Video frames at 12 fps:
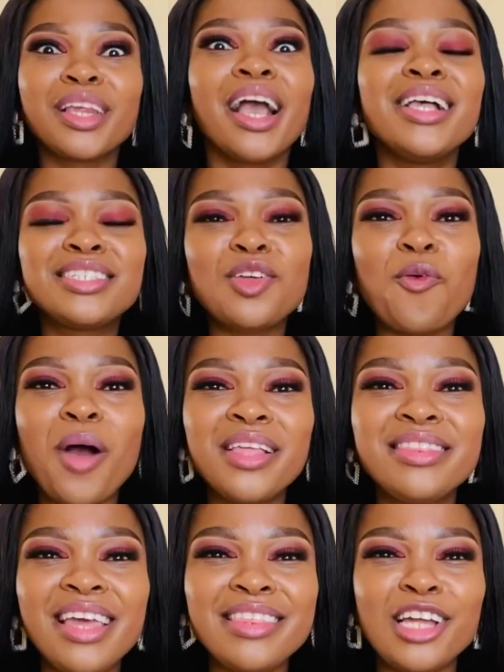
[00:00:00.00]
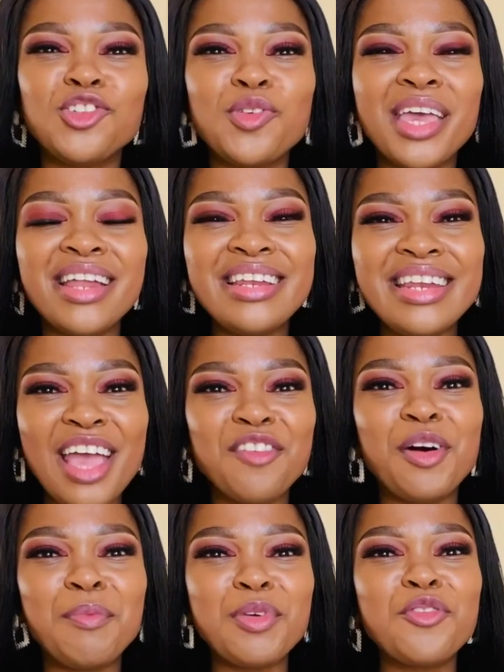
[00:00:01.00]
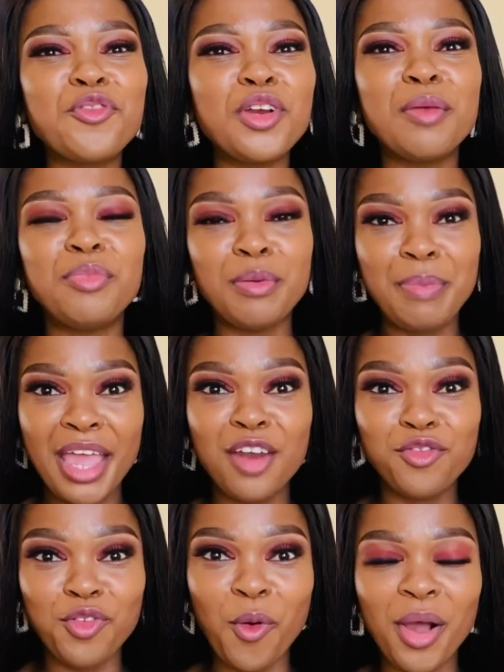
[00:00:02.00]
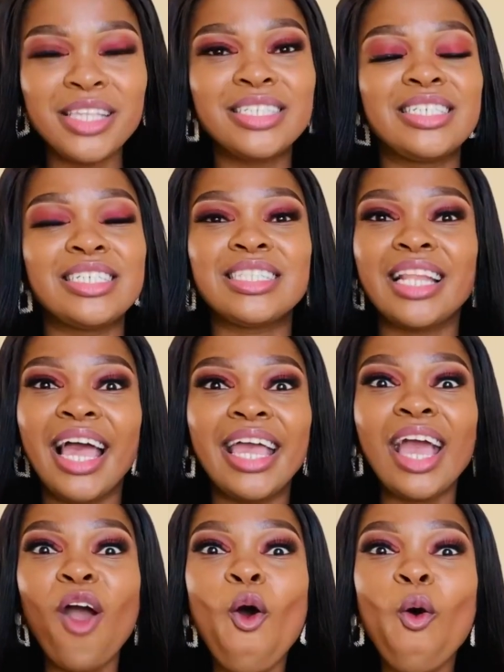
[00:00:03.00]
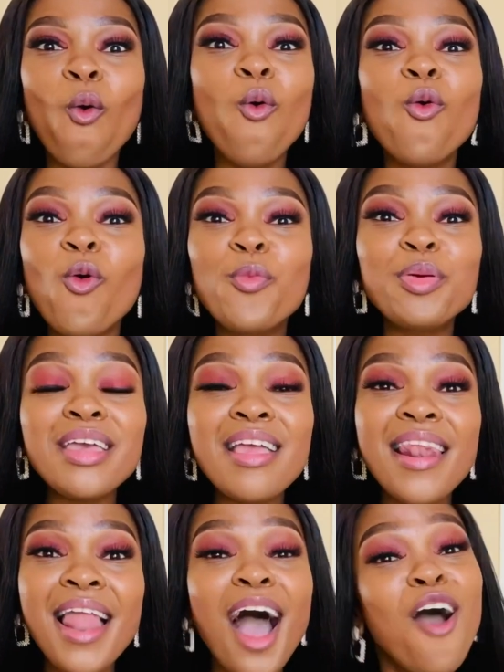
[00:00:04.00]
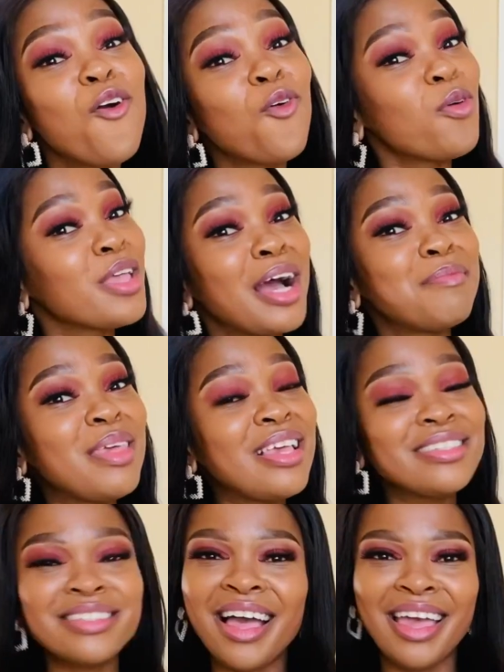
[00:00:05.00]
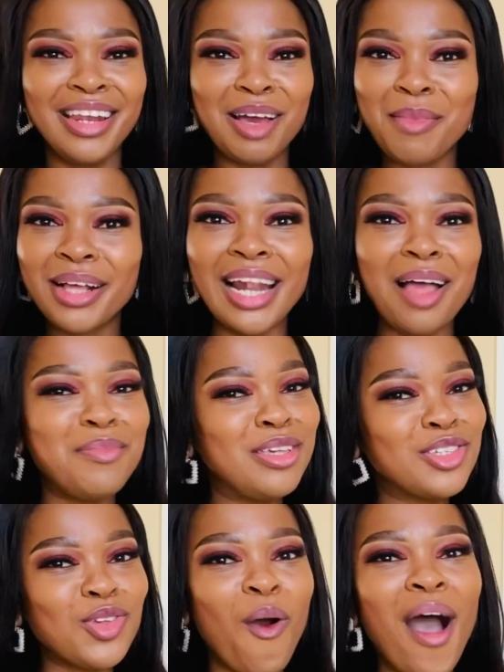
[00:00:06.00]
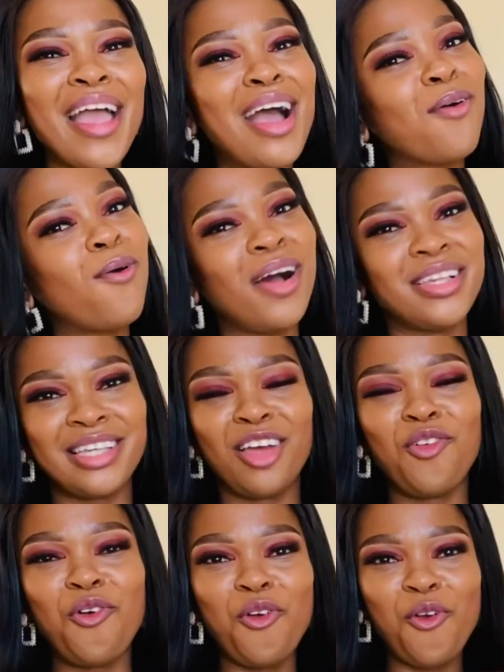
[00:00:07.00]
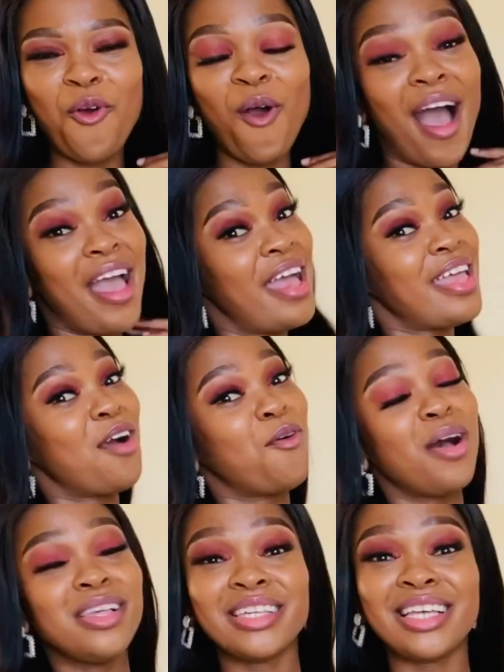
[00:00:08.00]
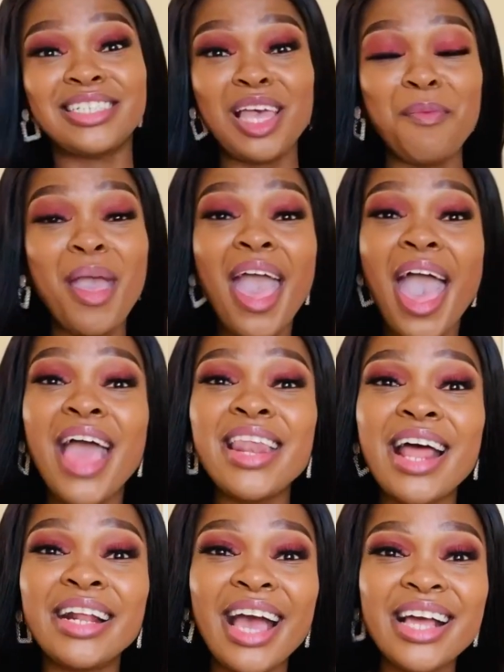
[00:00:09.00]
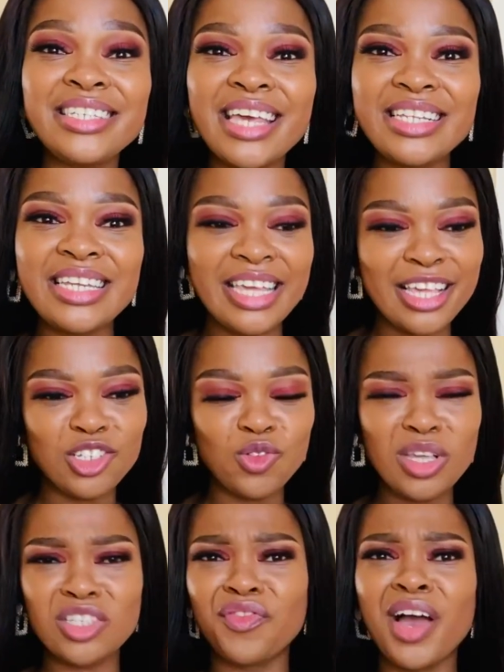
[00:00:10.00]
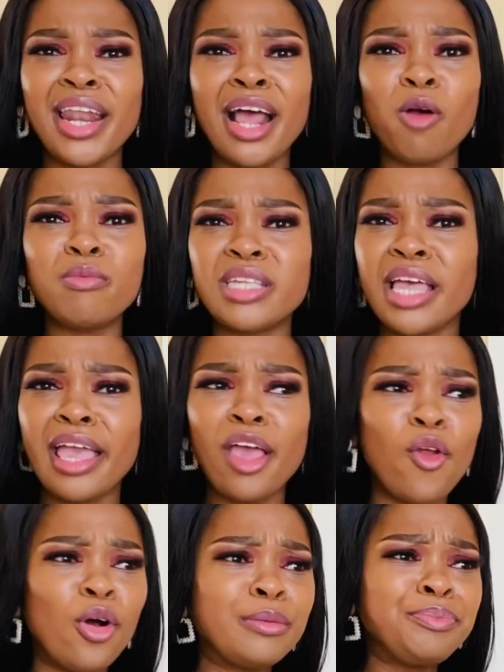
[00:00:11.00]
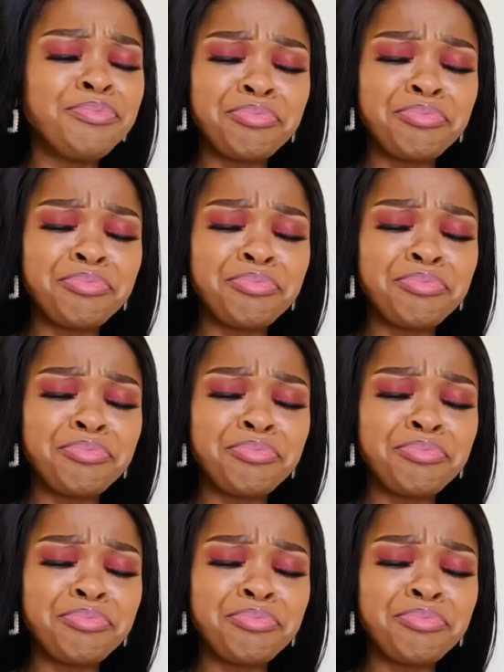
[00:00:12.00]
it's the one thing that you can never be fully prepared for. It's just like, ukupila kuyabiza and amaxabiso ayakwaza nono. Ayakwaza ashem. And ankathethi ngezinto ezifana umzekelo,